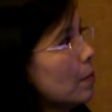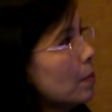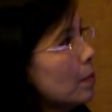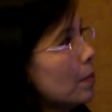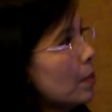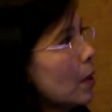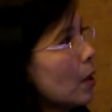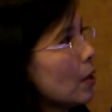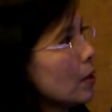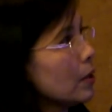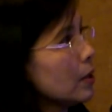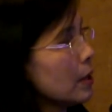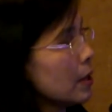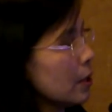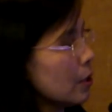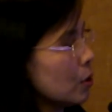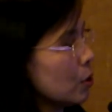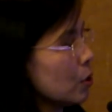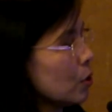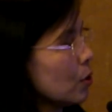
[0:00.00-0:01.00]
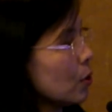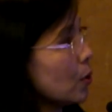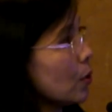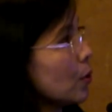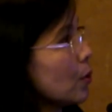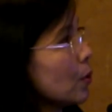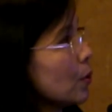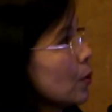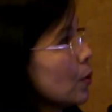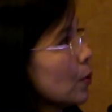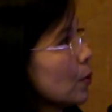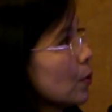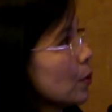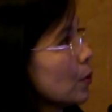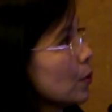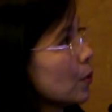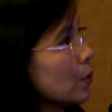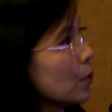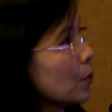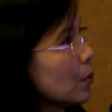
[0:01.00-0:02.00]
bonding to
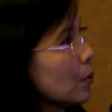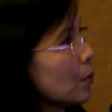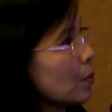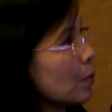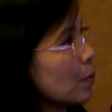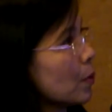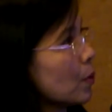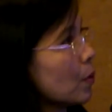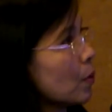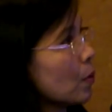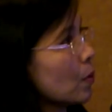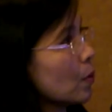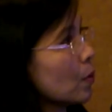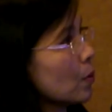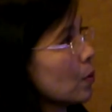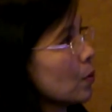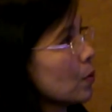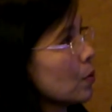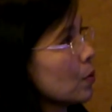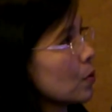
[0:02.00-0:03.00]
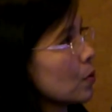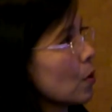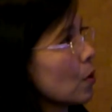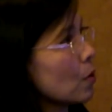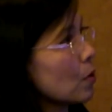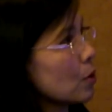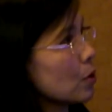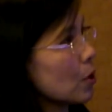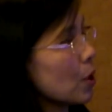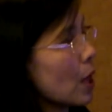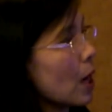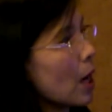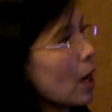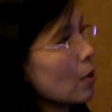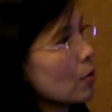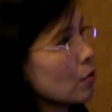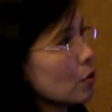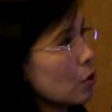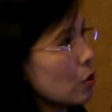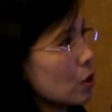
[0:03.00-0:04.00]
pro-social
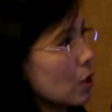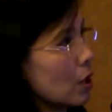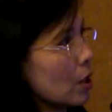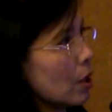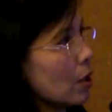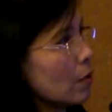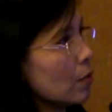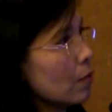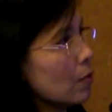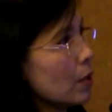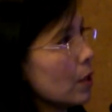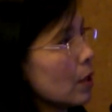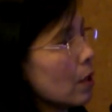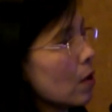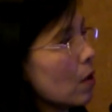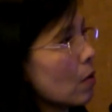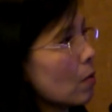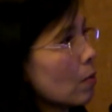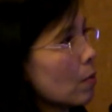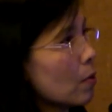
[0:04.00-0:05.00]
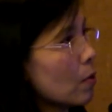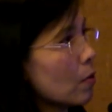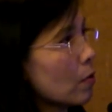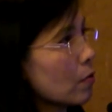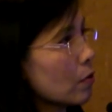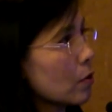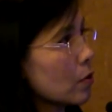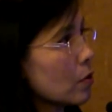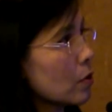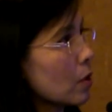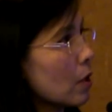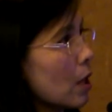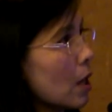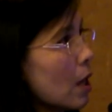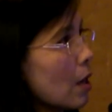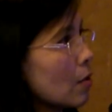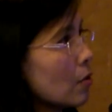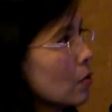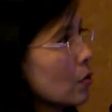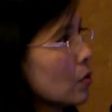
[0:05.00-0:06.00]
culture, we call pro-social
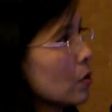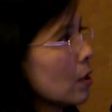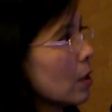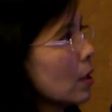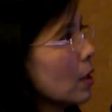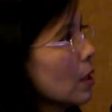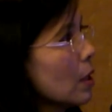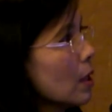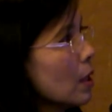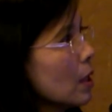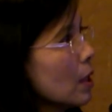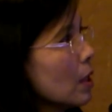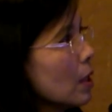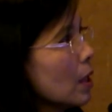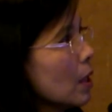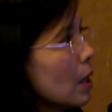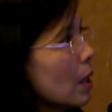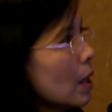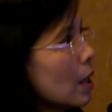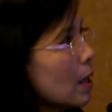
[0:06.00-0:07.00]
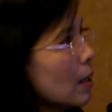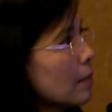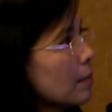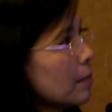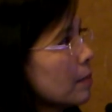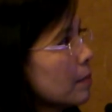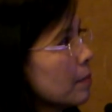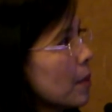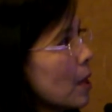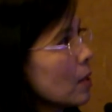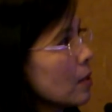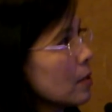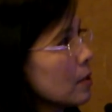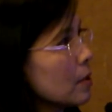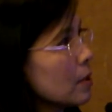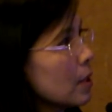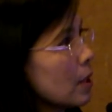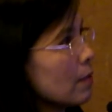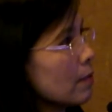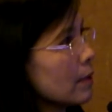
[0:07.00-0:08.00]
culture,
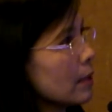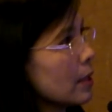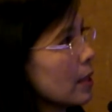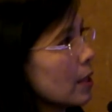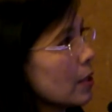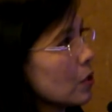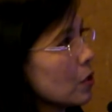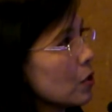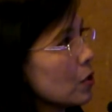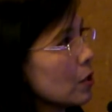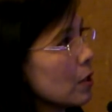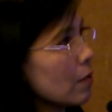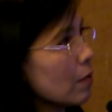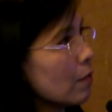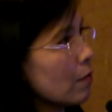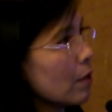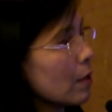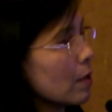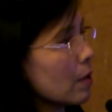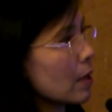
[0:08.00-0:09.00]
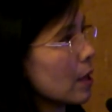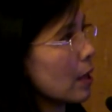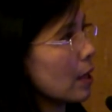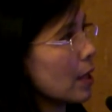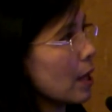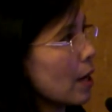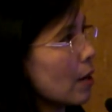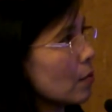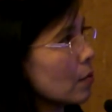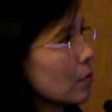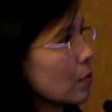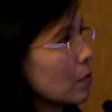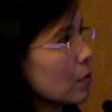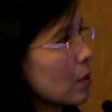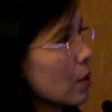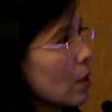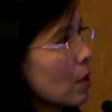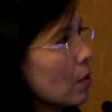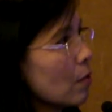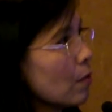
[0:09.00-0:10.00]
positive relationship with adults,
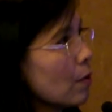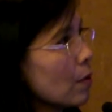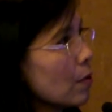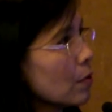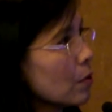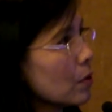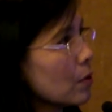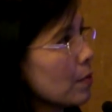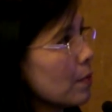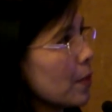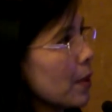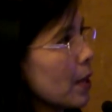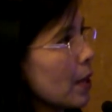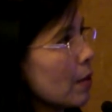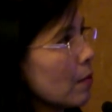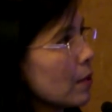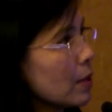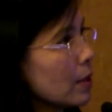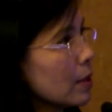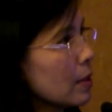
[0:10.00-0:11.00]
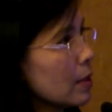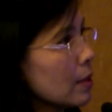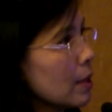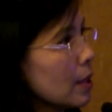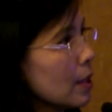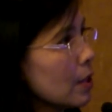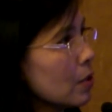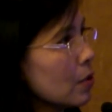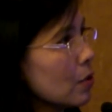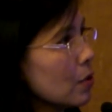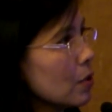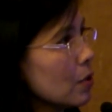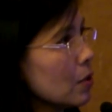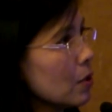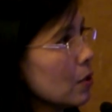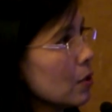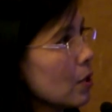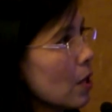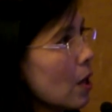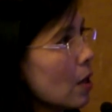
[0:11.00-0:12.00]
with parent, teacher,
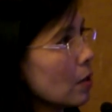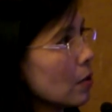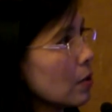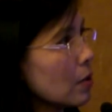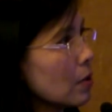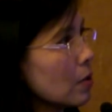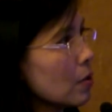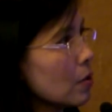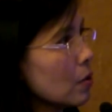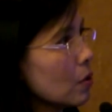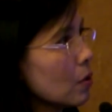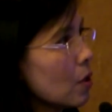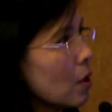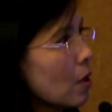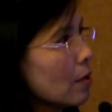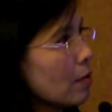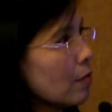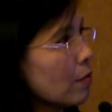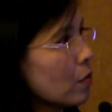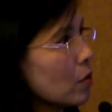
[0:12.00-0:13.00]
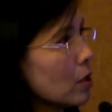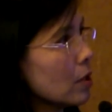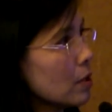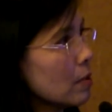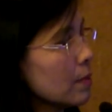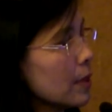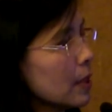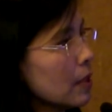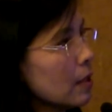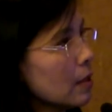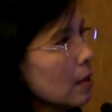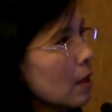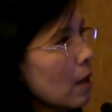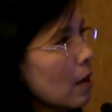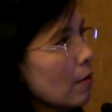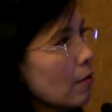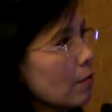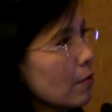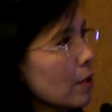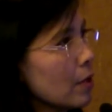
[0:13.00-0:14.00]
doctors, law enforcement,
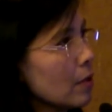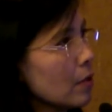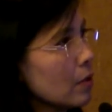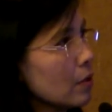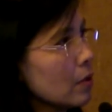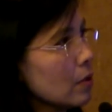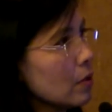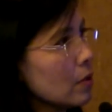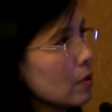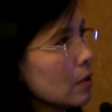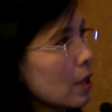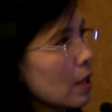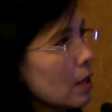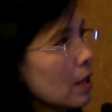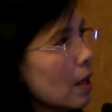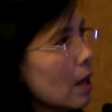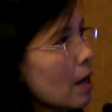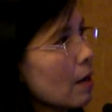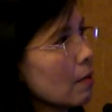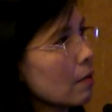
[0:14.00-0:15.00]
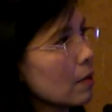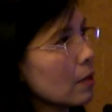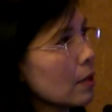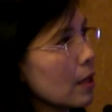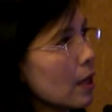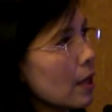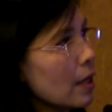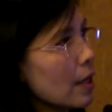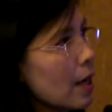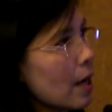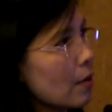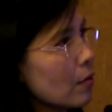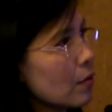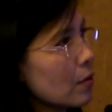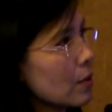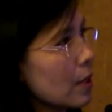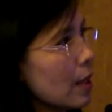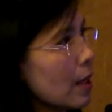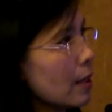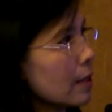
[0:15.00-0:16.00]
officers, and other
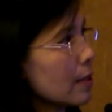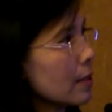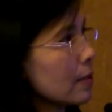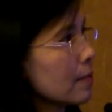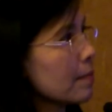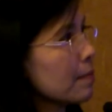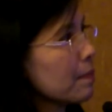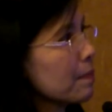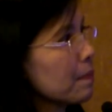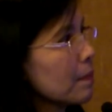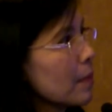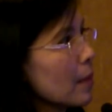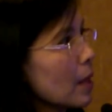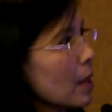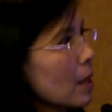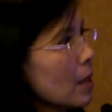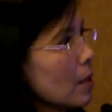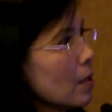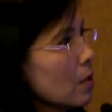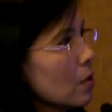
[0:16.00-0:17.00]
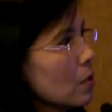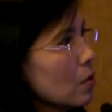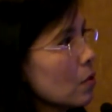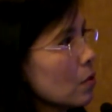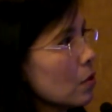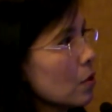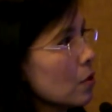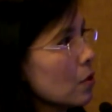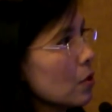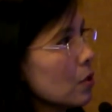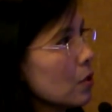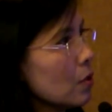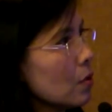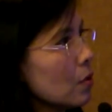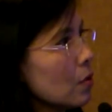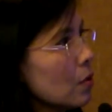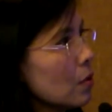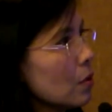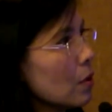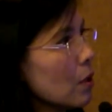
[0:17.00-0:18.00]
adults, yes.
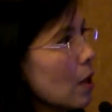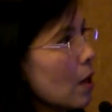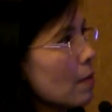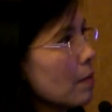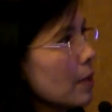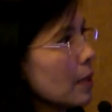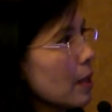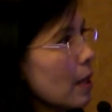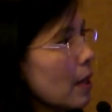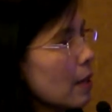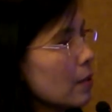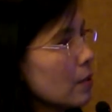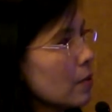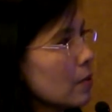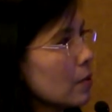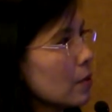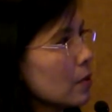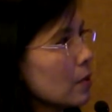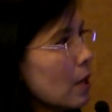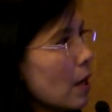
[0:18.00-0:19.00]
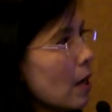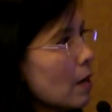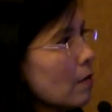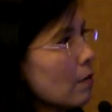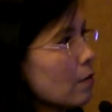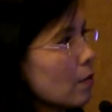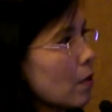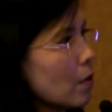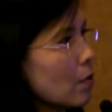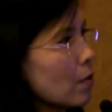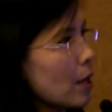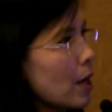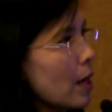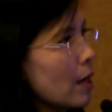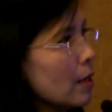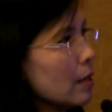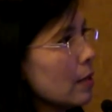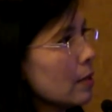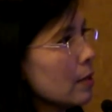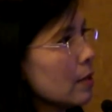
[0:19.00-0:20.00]
Social competence involved
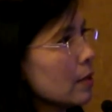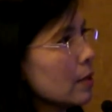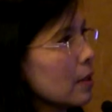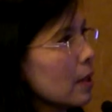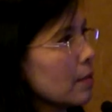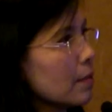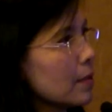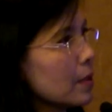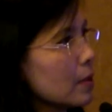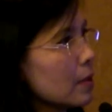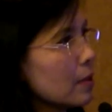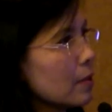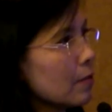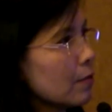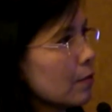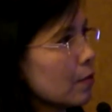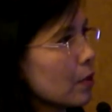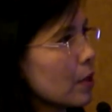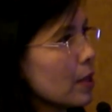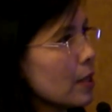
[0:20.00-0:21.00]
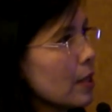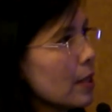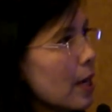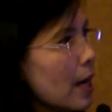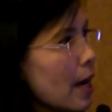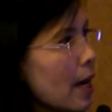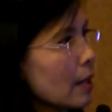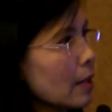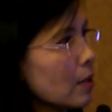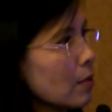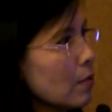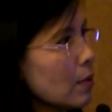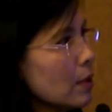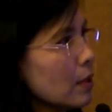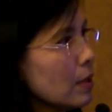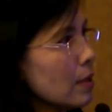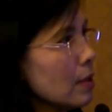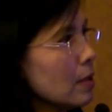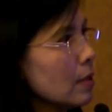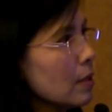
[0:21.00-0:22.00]
in substance-free
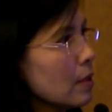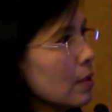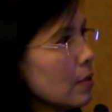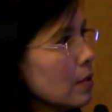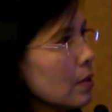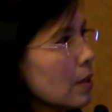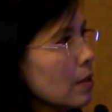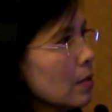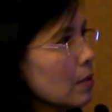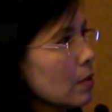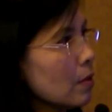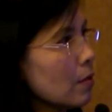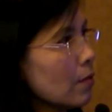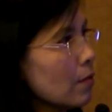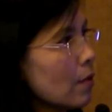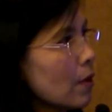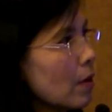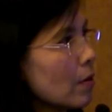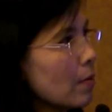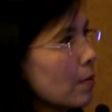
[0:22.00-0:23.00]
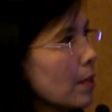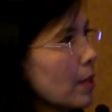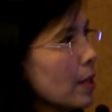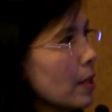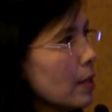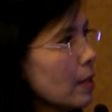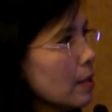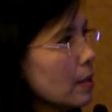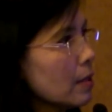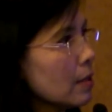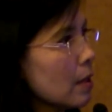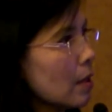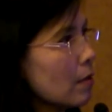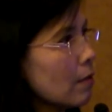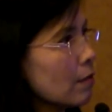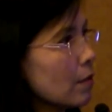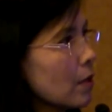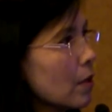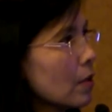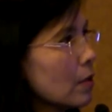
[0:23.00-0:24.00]
activity, sense of well-being,
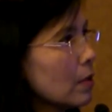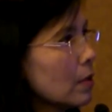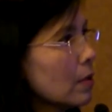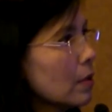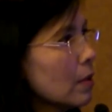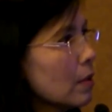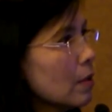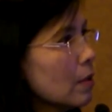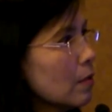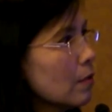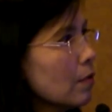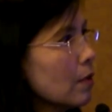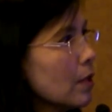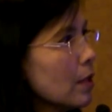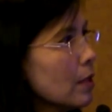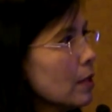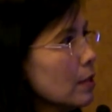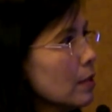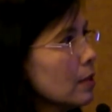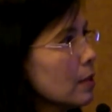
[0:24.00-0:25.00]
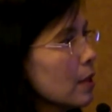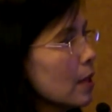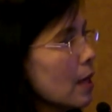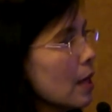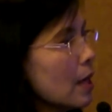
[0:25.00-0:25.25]
self-confidence,